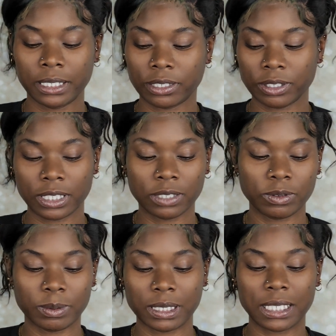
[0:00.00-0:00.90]
So since
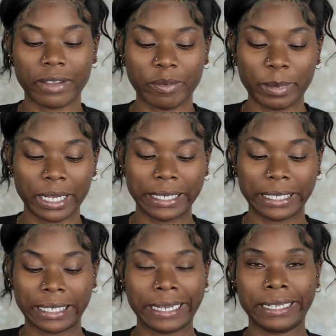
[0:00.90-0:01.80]
we've been saving money
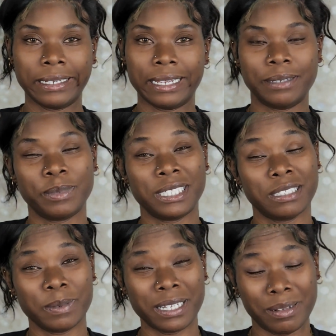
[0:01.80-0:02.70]
and they ain't been
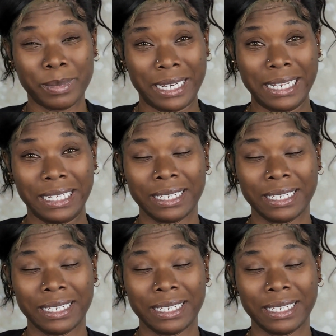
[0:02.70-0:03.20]
spending money,